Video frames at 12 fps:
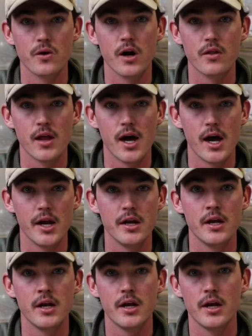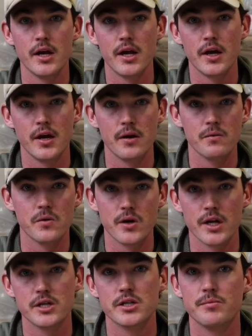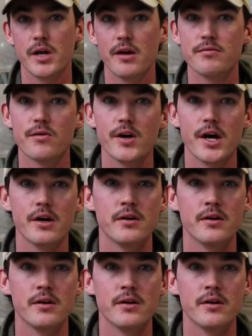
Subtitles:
online and we'll get it shipped out for you.